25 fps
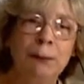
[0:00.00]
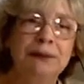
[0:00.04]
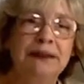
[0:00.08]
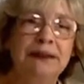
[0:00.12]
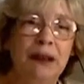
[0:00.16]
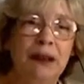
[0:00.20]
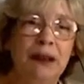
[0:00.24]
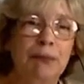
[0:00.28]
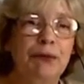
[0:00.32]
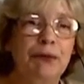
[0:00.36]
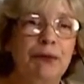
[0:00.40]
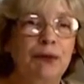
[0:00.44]

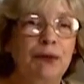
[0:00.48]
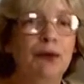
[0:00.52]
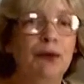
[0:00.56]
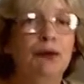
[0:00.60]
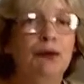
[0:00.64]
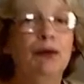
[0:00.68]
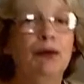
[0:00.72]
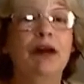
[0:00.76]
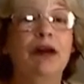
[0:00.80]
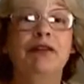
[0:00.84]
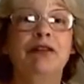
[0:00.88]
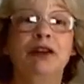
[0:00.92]
slept through the
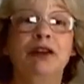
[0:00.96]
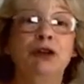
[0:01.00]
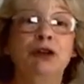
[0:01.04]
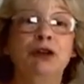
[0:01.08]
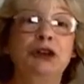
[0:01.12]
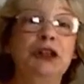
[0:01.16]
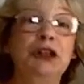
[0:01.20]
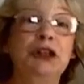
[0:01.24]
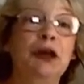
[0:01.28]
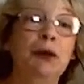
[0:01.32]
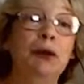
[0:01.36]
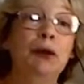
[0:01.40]

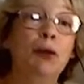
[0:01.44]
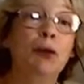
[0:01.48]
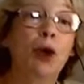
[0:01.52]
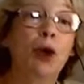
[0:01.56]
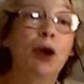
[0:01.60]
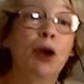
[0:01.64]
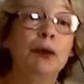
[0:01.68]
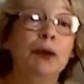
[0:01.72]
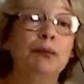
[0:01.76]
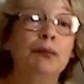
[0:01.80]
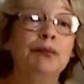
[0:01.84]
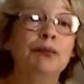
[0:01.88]
Revolutionary
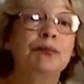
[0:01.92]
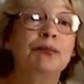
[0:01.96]
War.